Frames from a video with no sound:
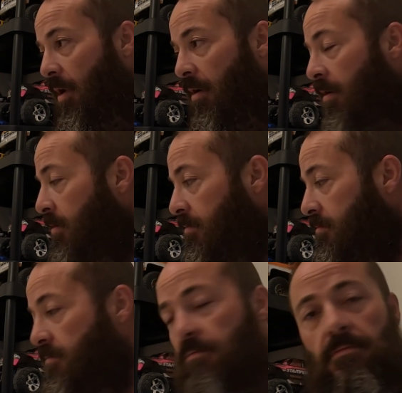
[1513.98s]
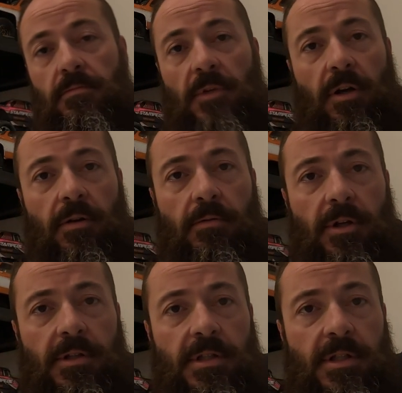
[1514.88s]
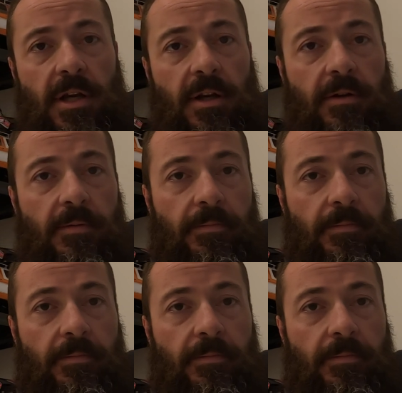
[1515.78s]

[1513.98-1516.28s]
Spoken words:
I don't know what else to say now.